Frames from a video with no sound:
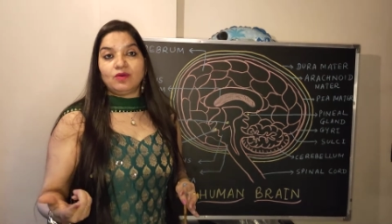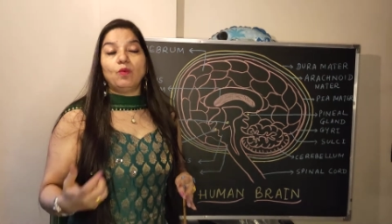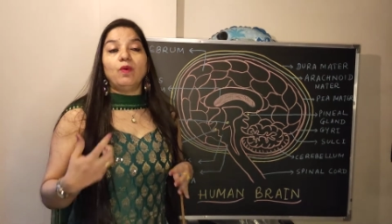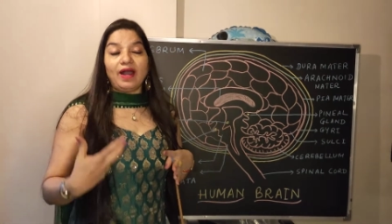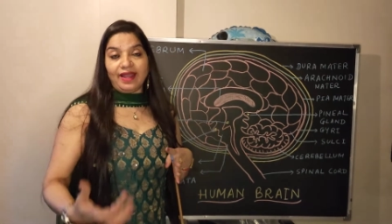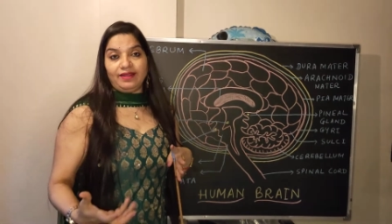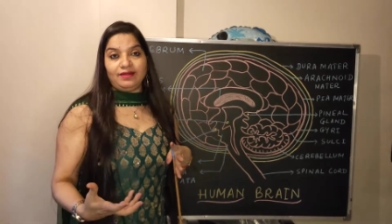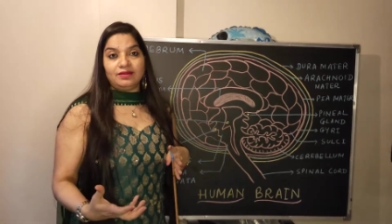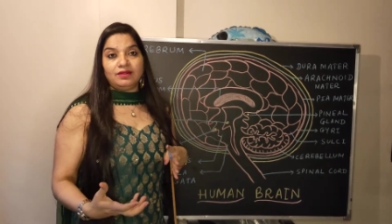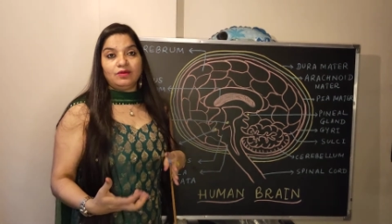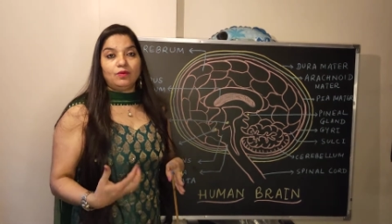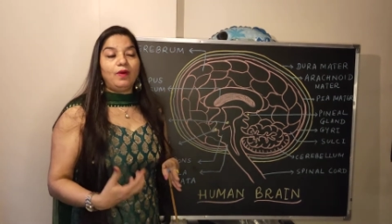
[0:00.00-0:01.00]
Why?
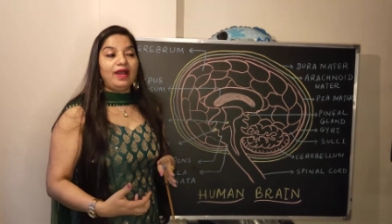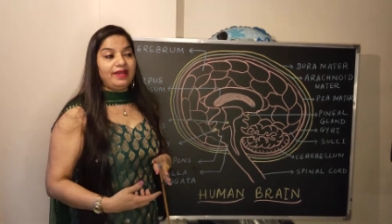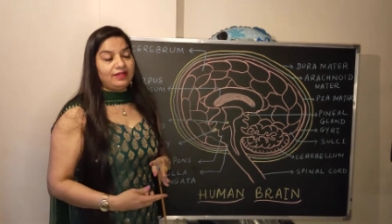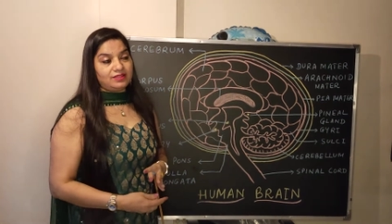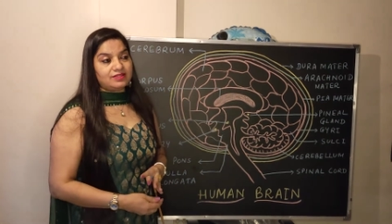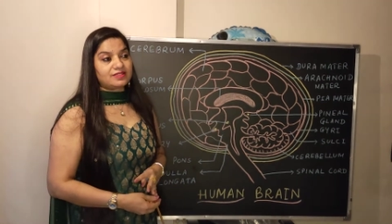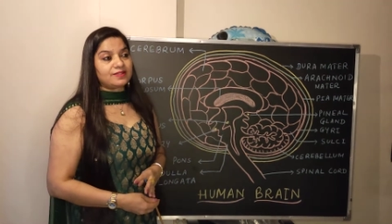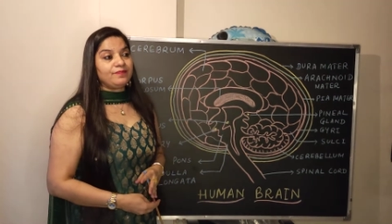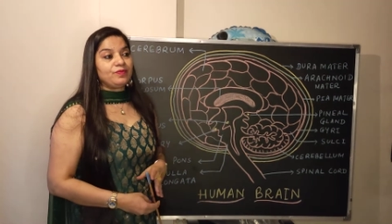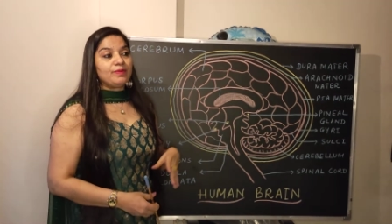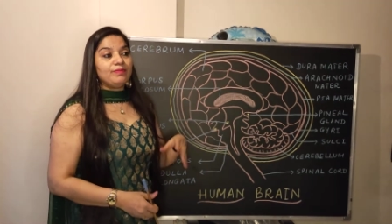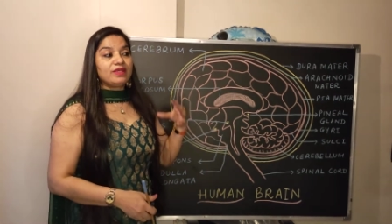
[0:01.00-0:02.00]
Why it is?
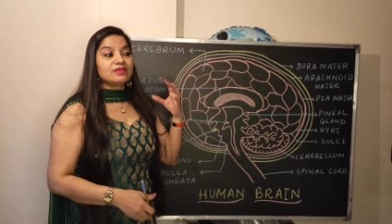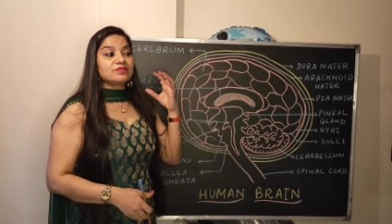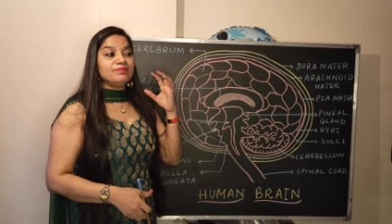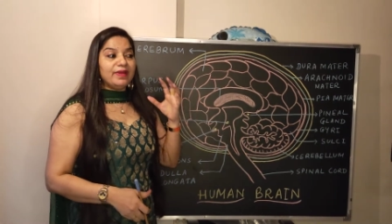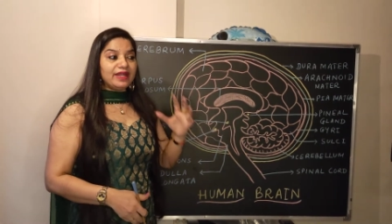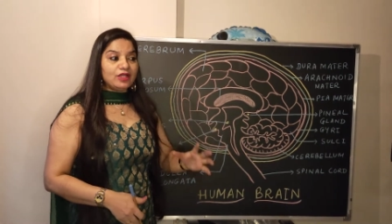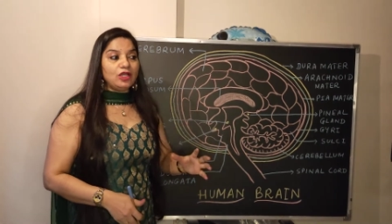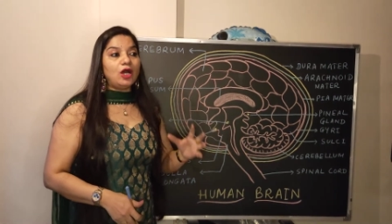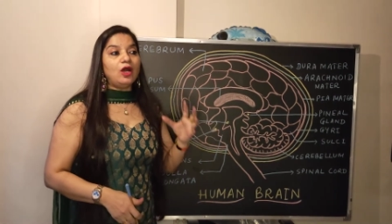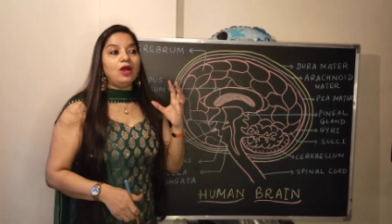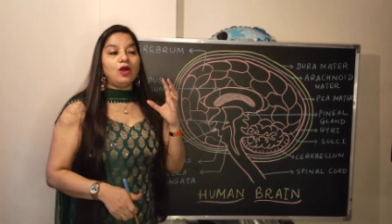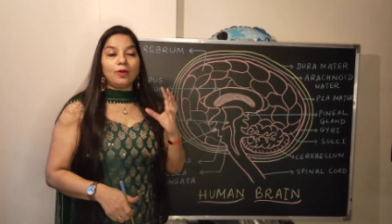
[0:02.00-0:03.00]
Because medulla